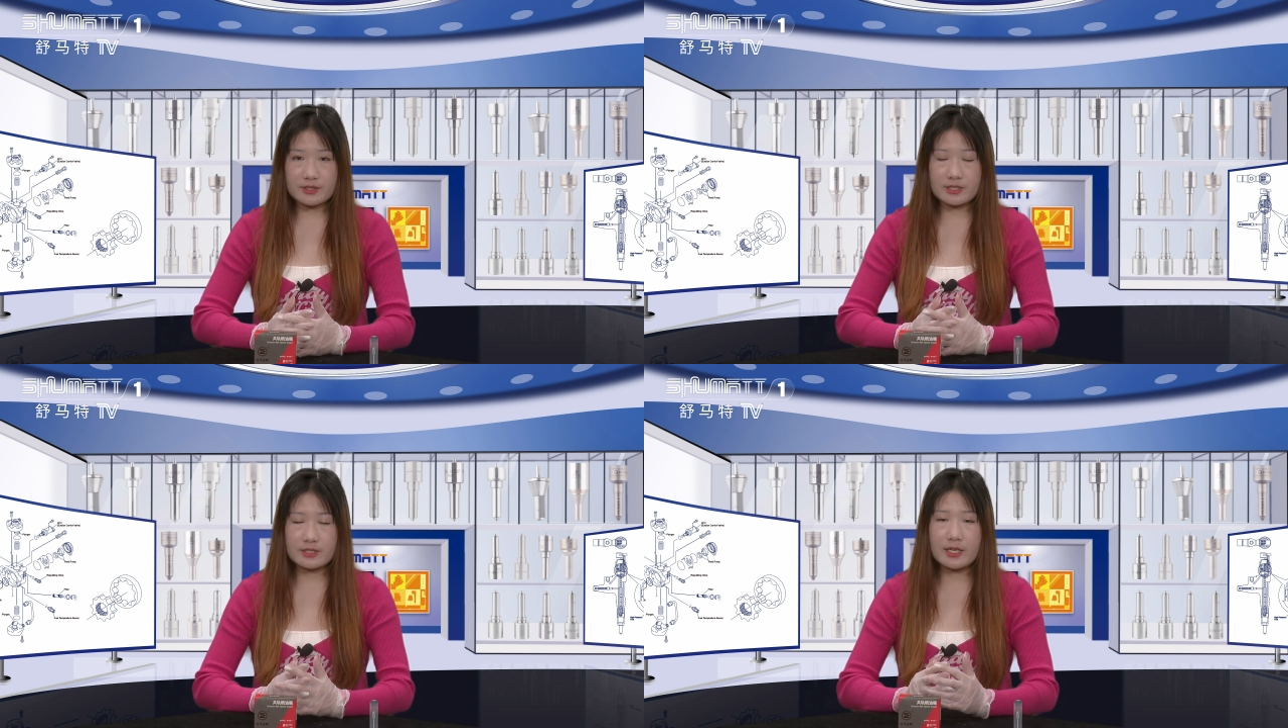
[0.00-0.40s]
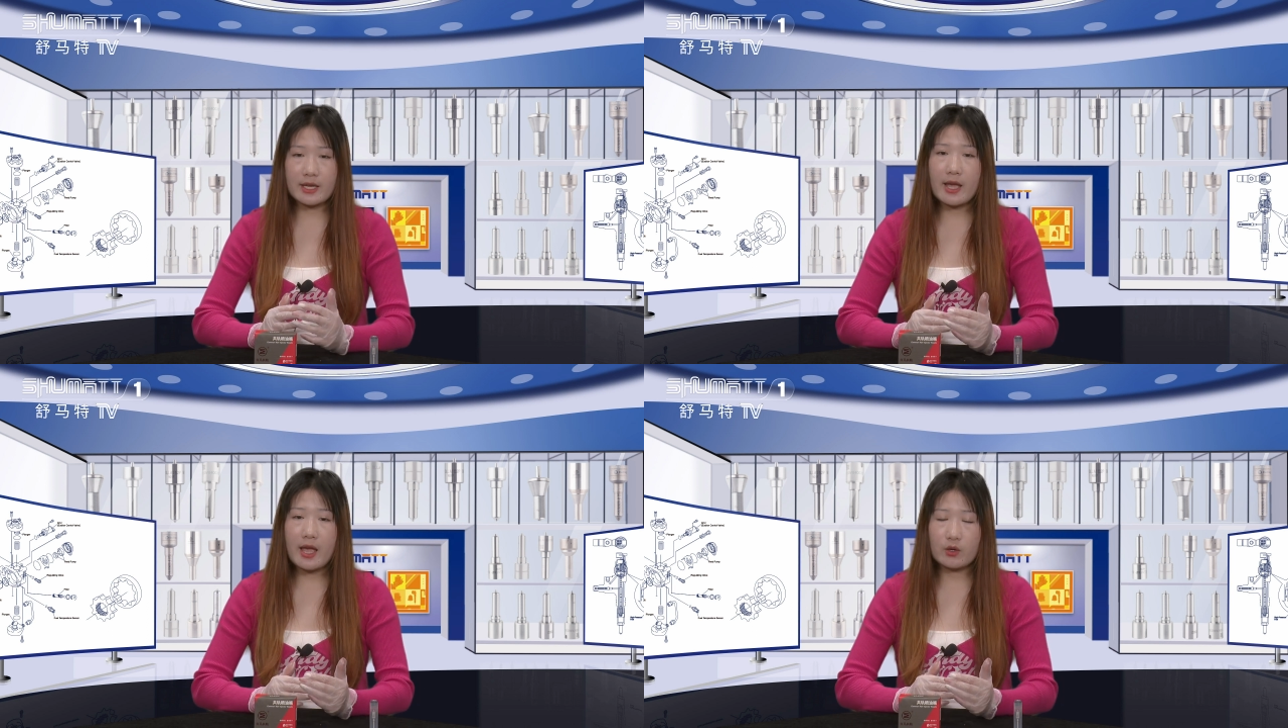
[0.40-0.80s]

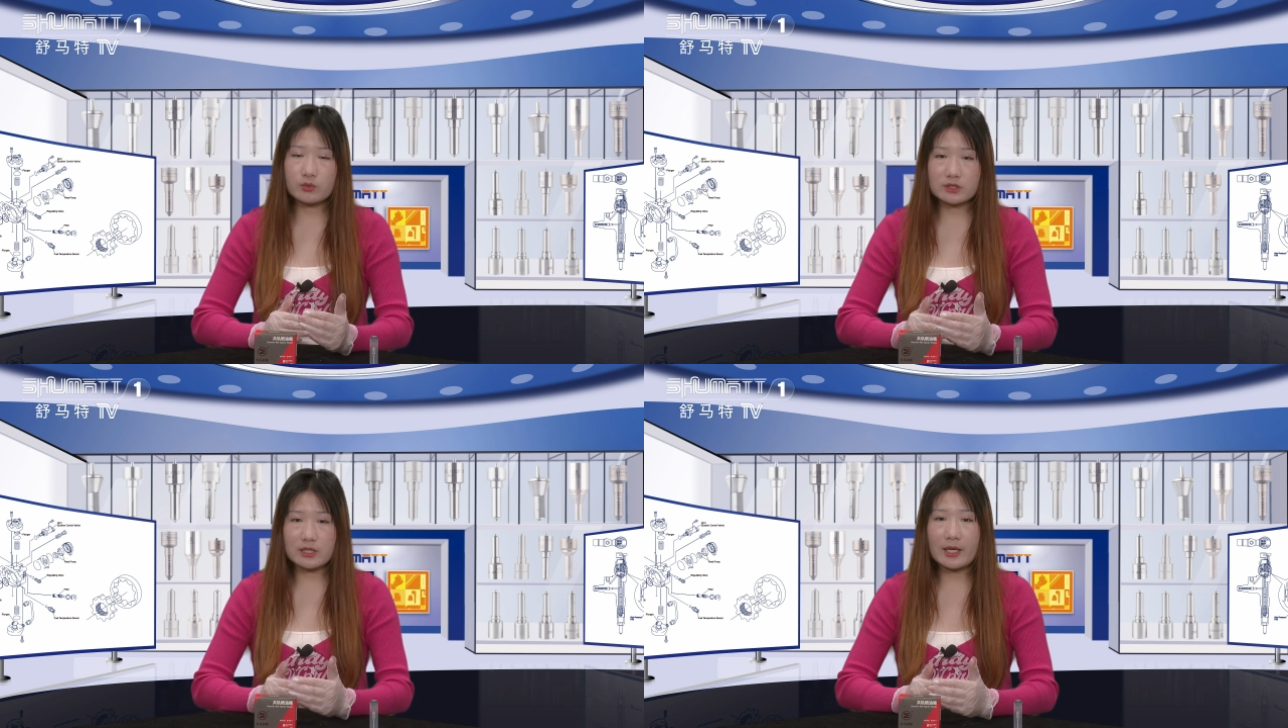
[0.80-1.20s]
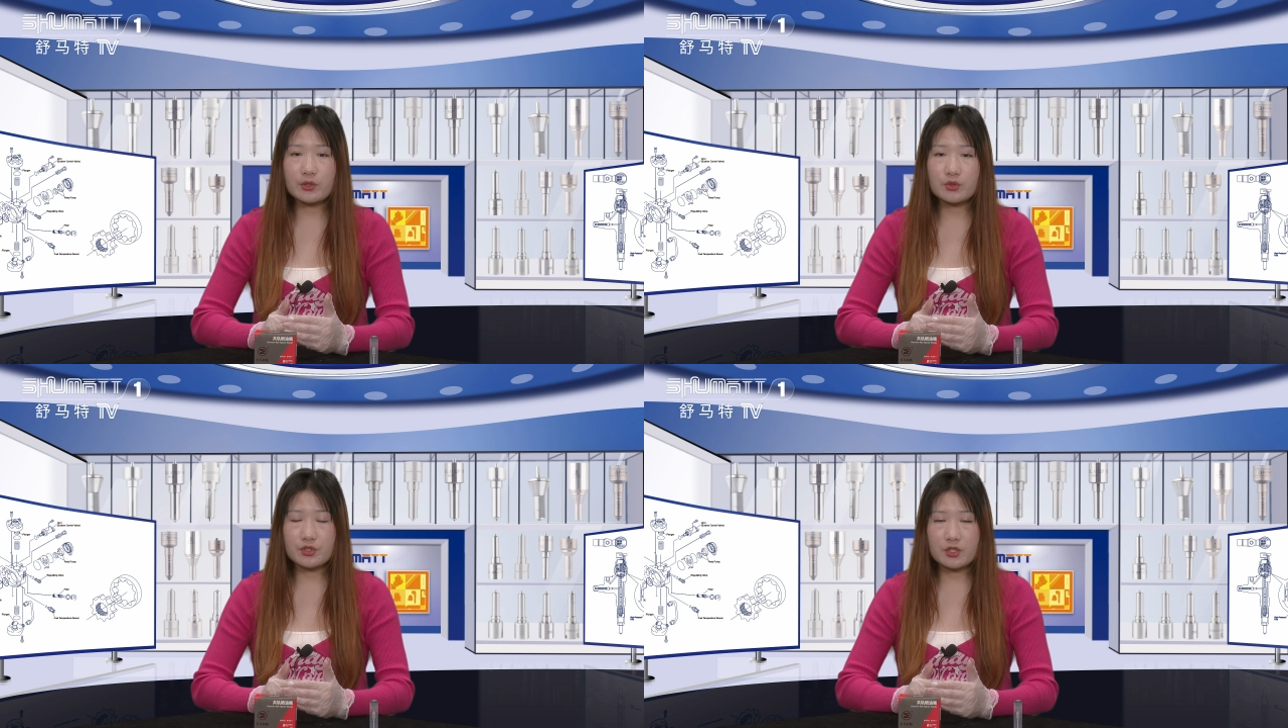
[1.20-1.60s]
Today, we would like
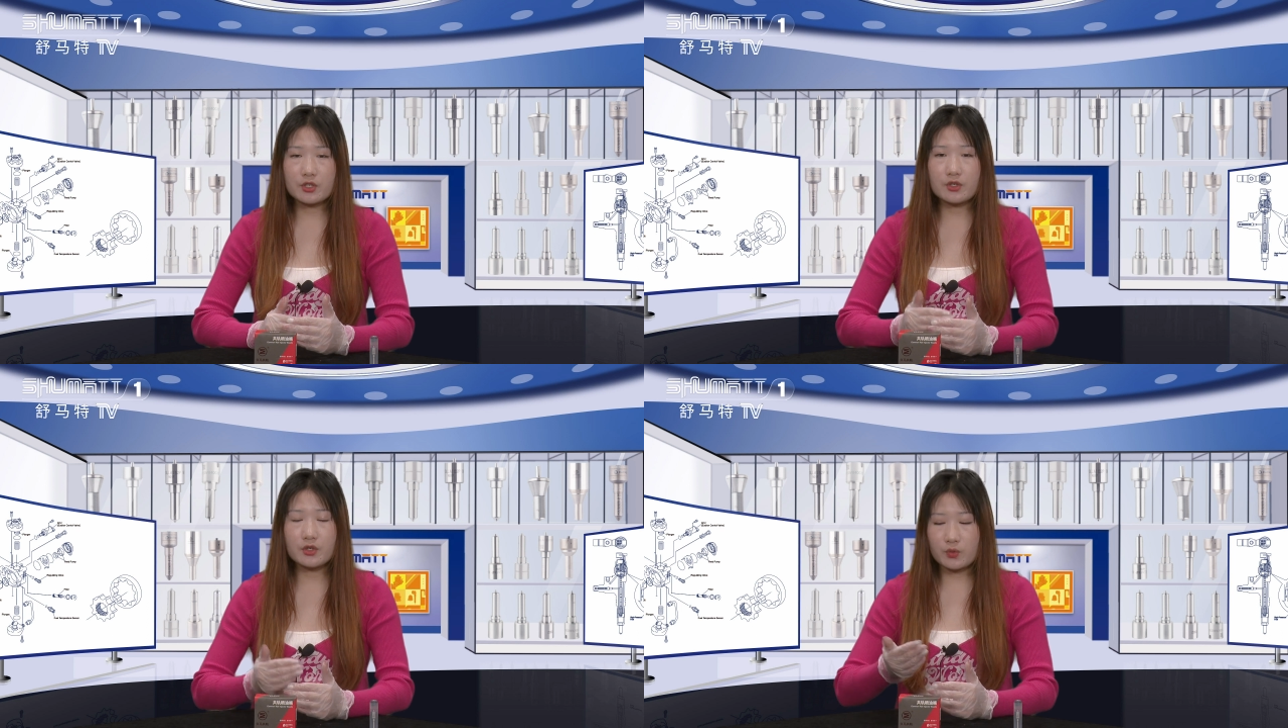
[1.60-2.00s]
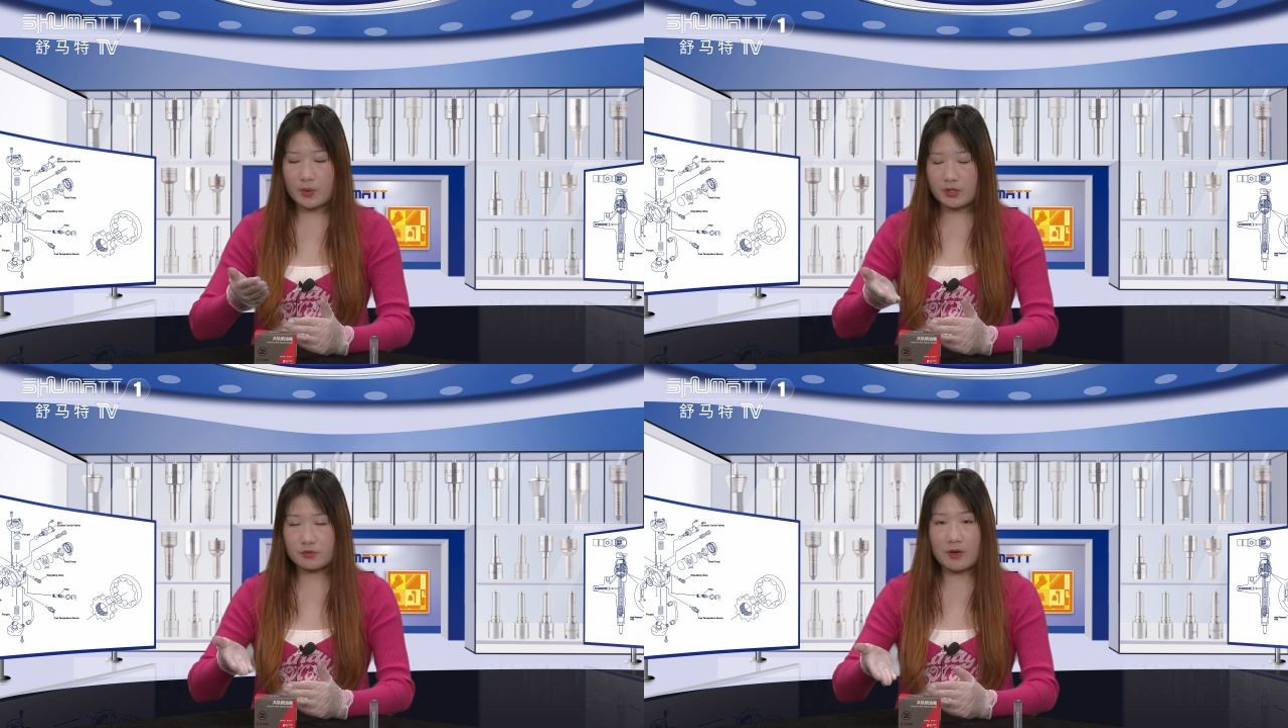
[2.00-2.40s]
to show you
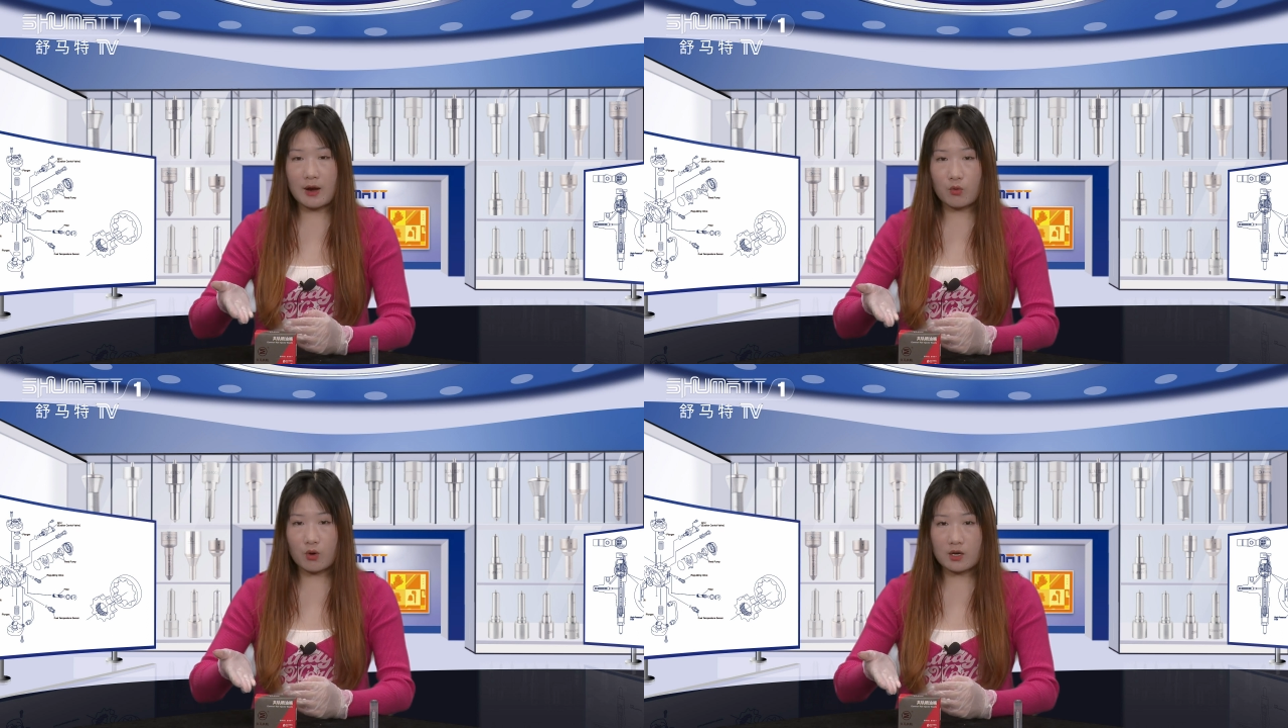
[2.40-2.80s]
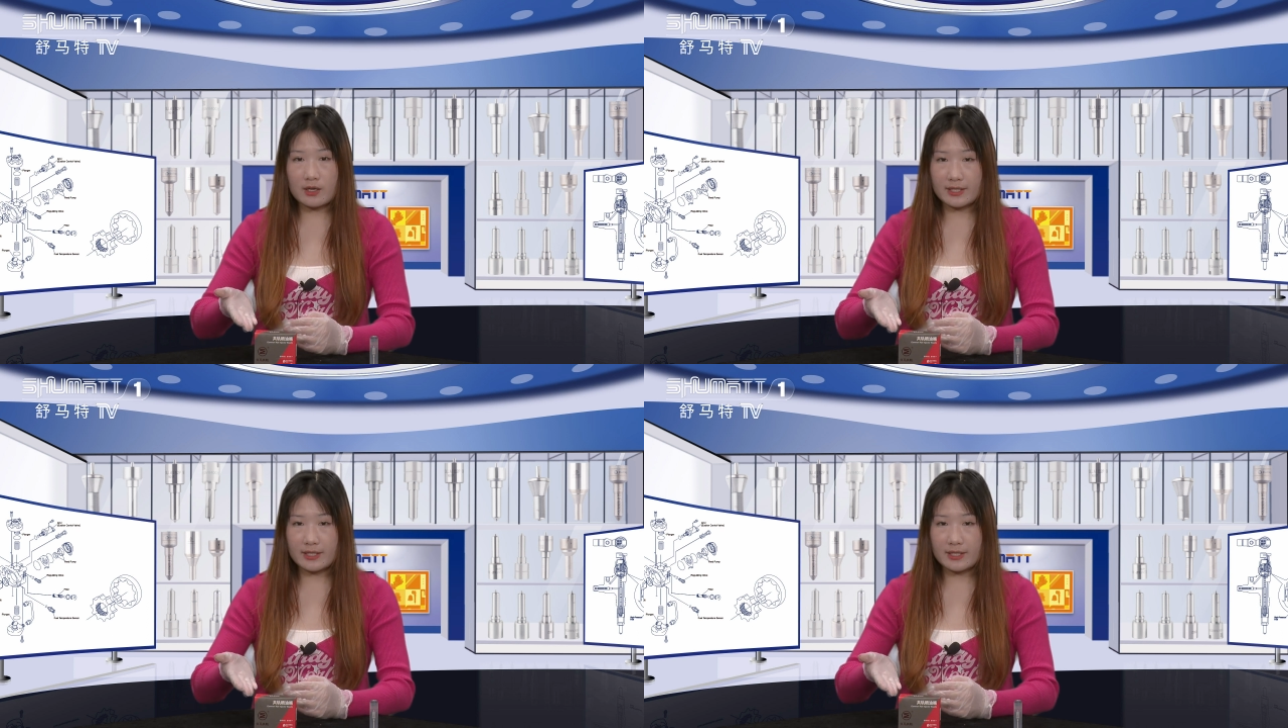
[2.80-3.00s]
one of our